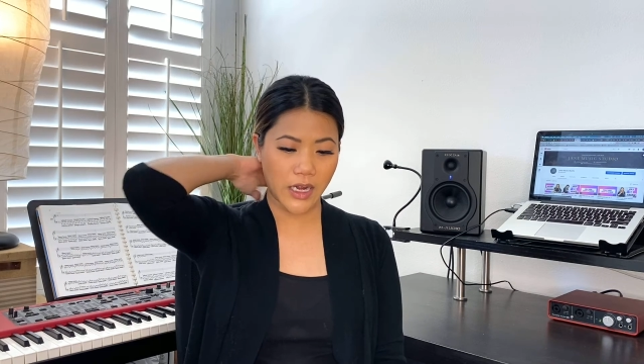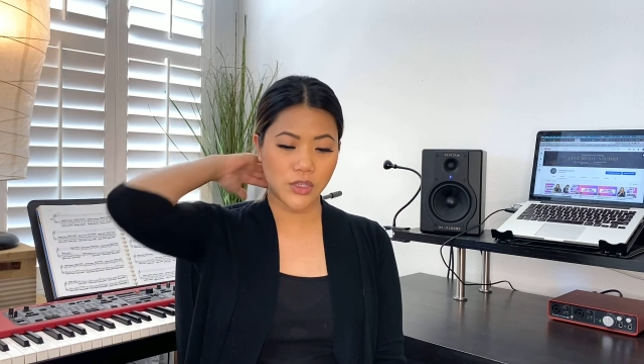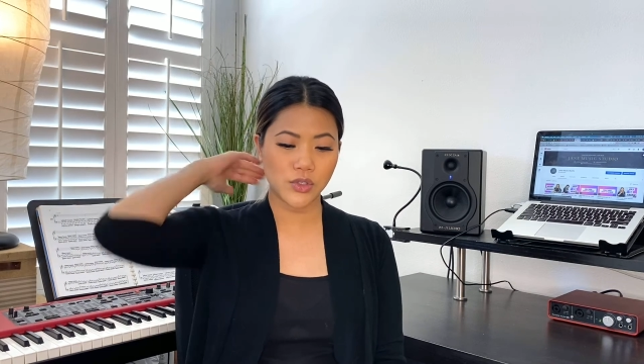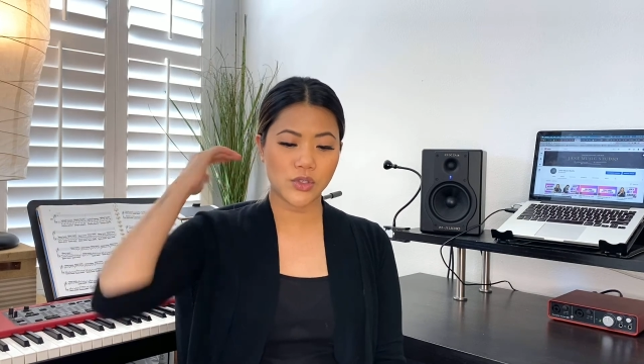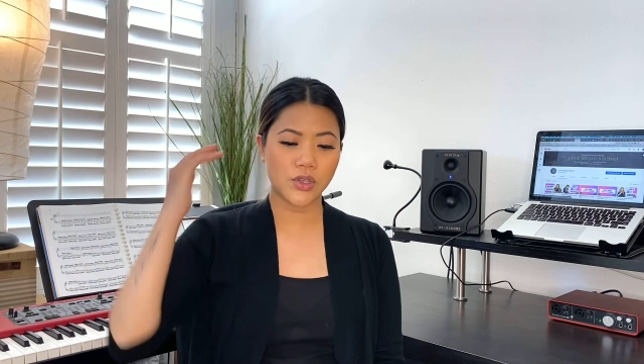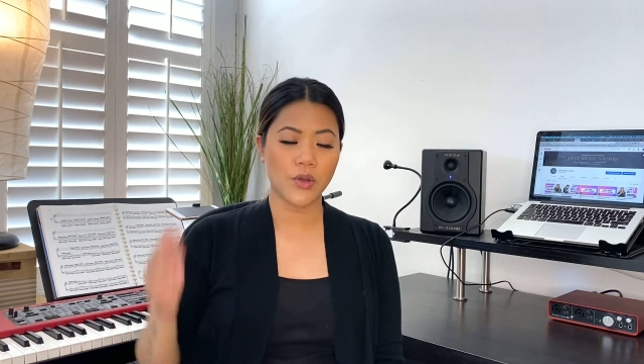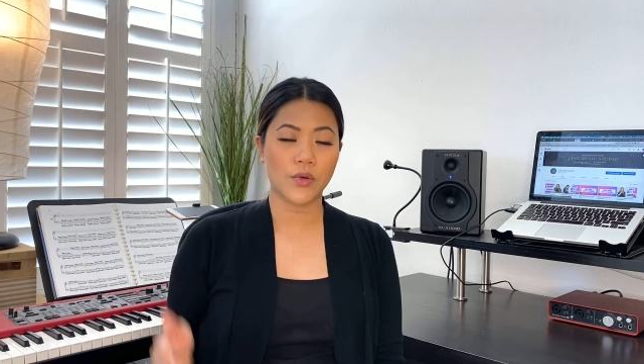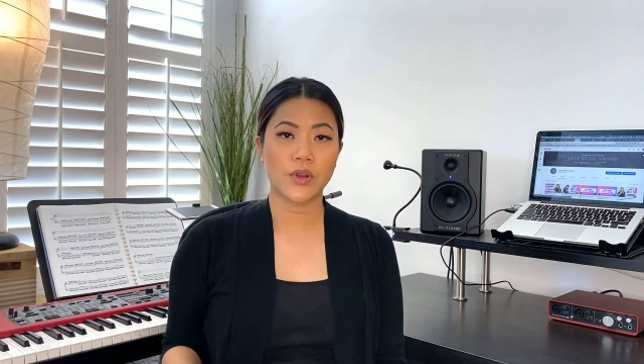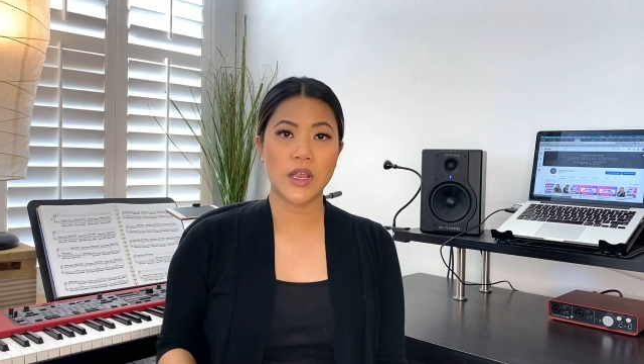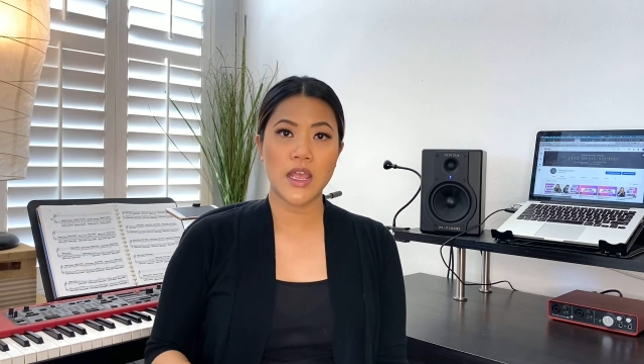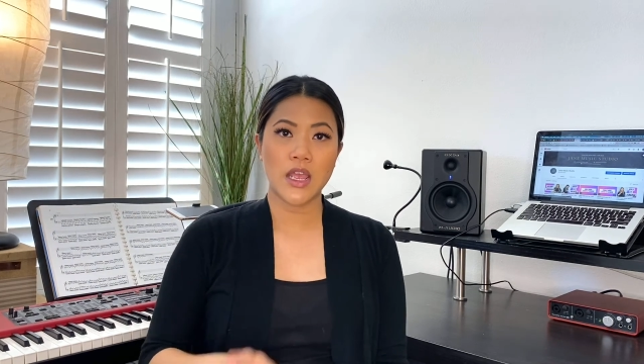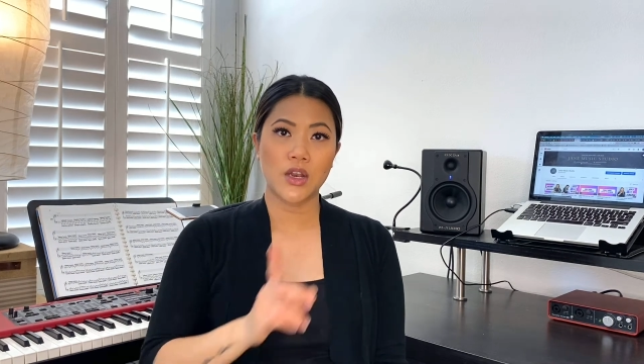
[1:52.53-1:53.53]
So
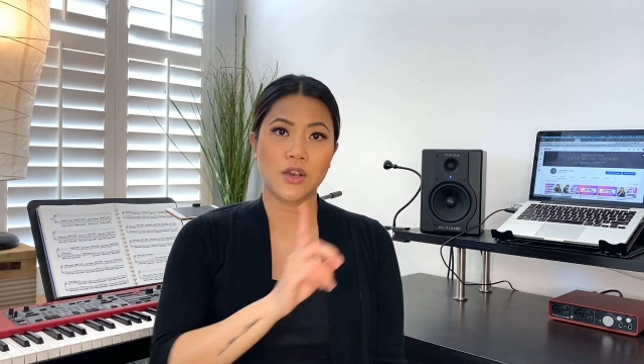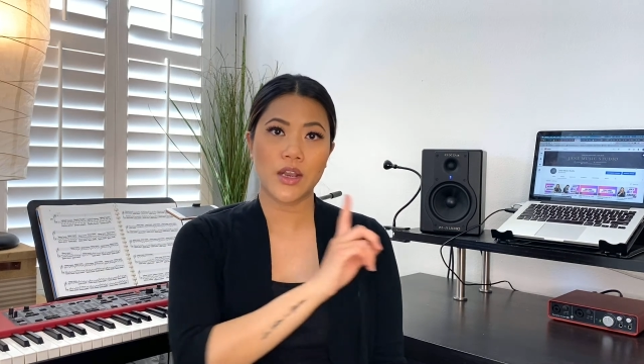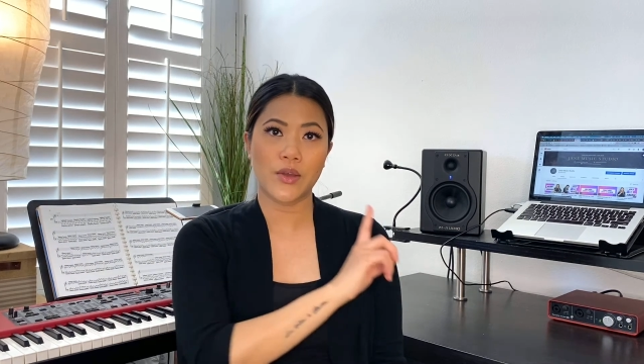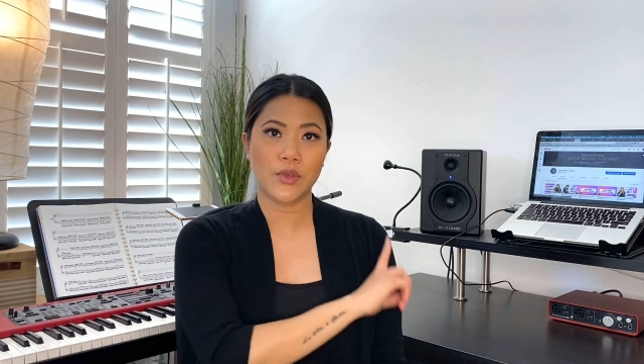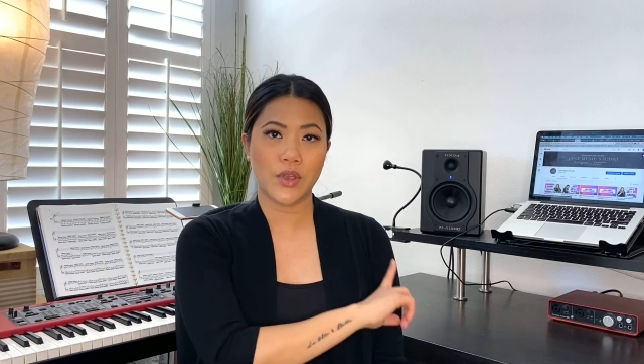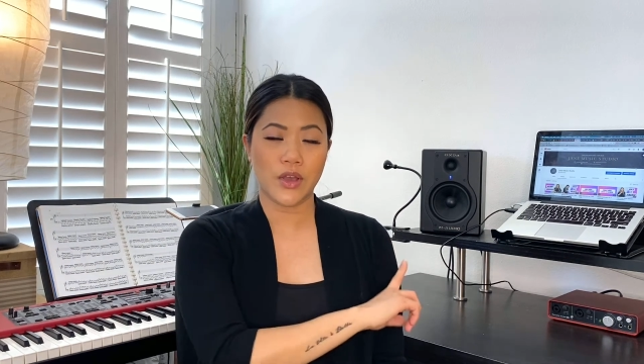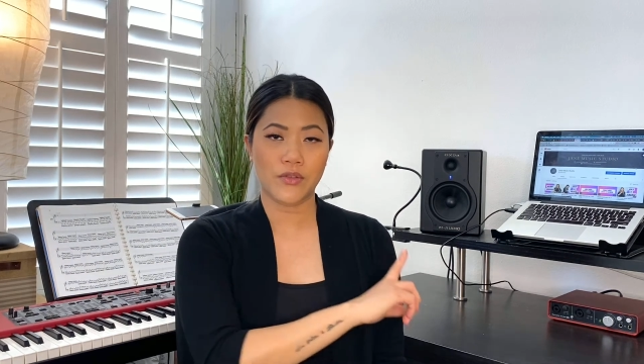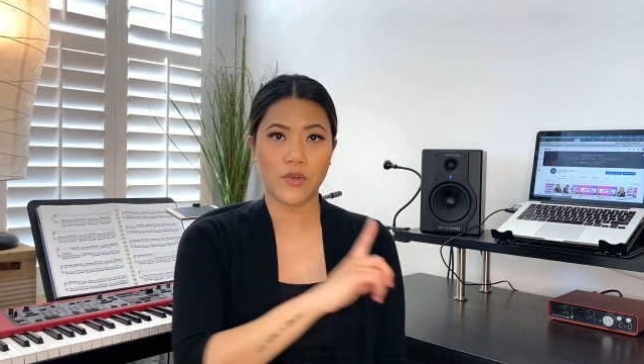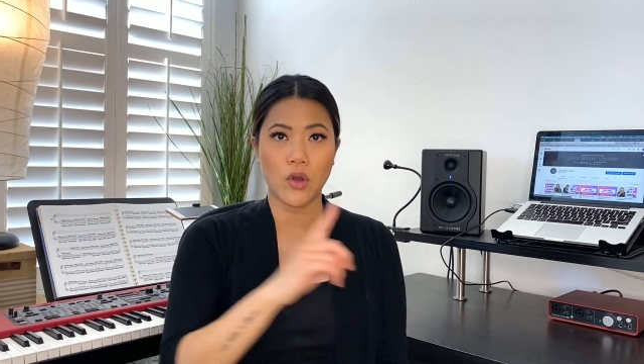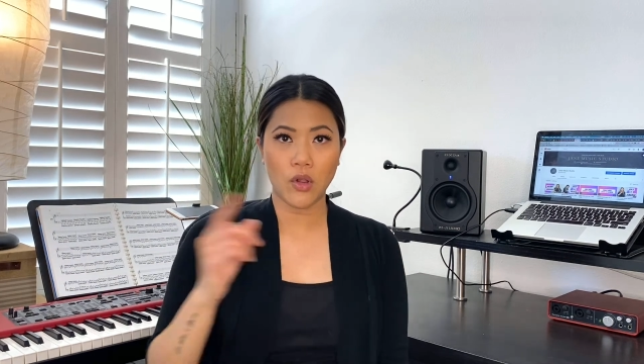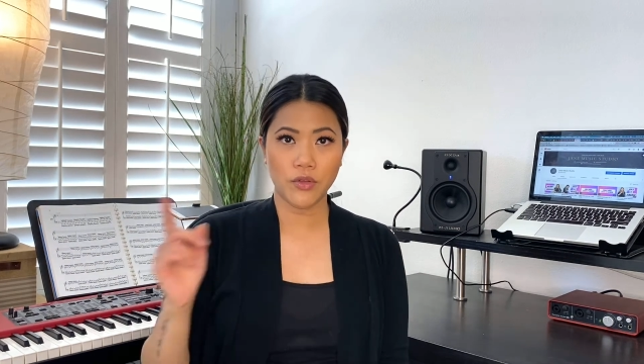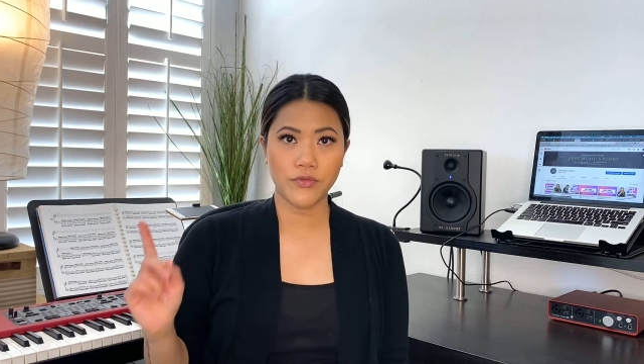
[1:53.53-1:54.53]
now you have
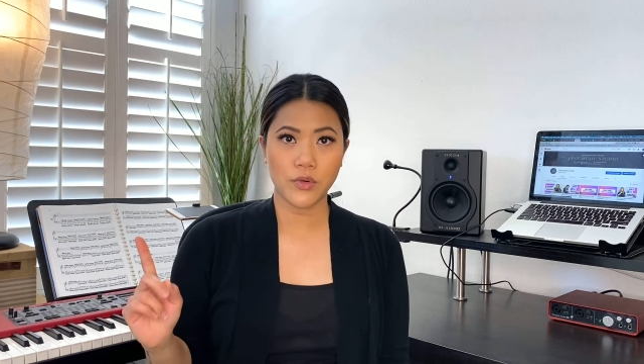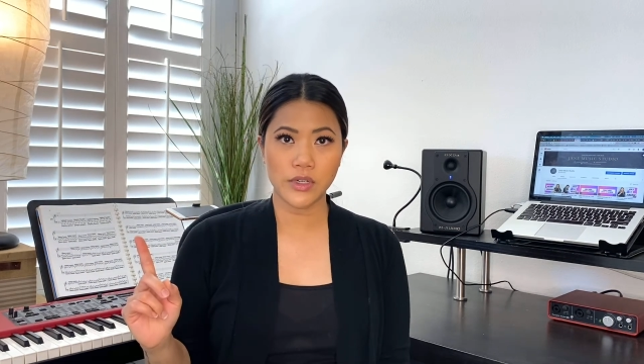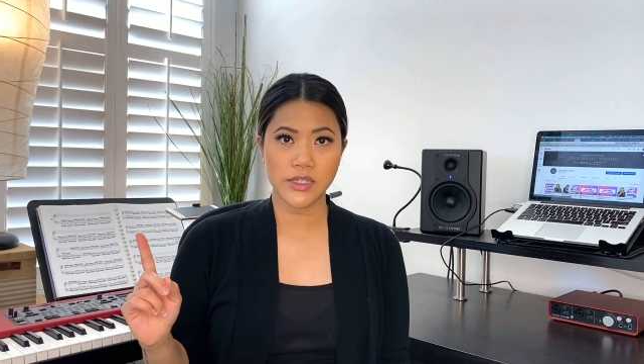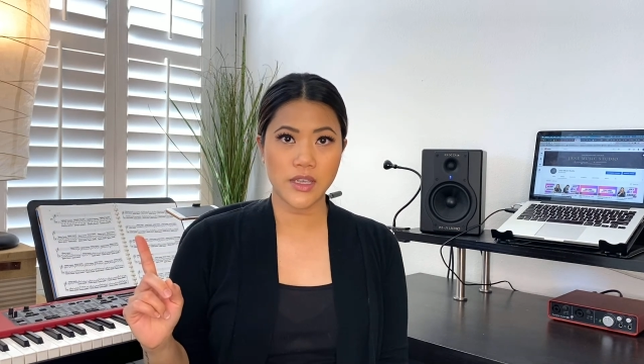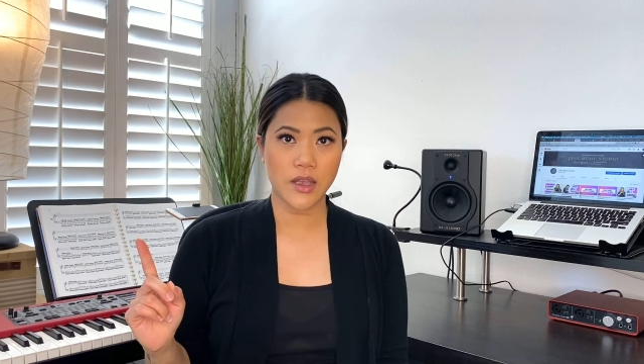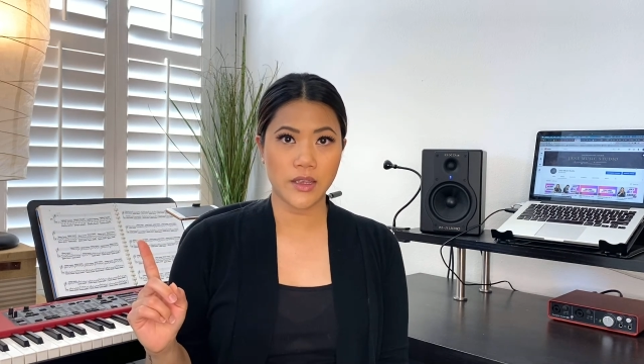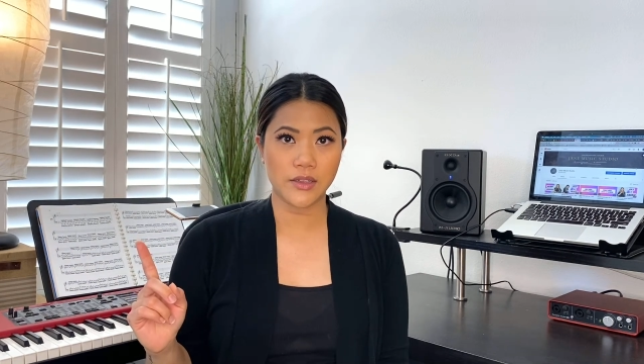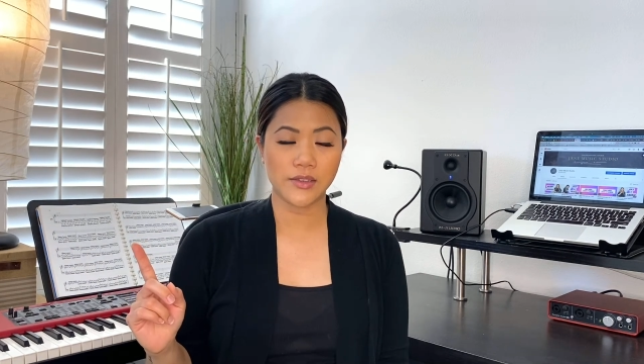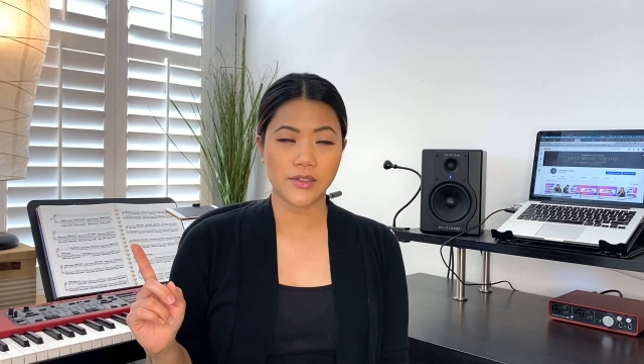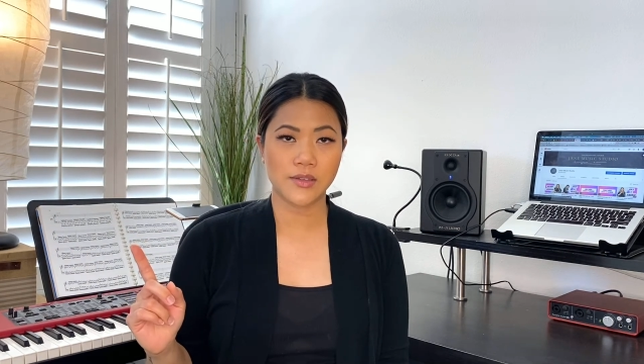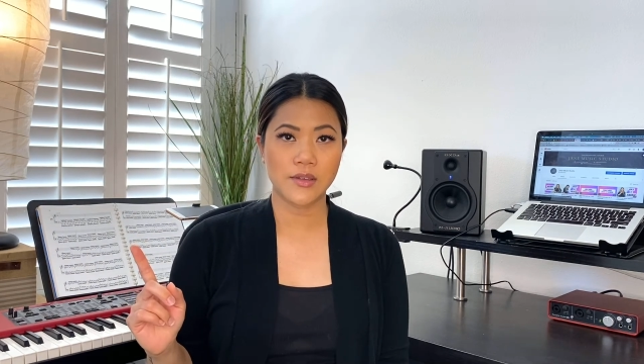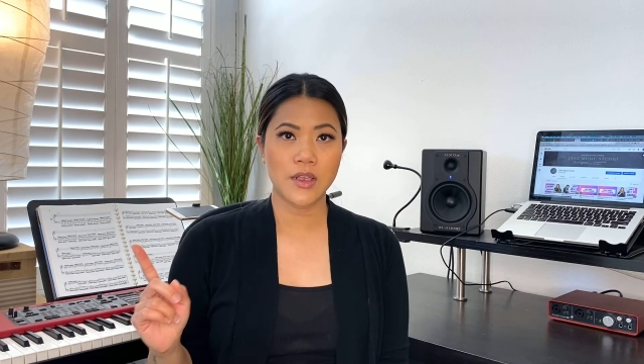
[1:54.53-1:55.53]
all four sides,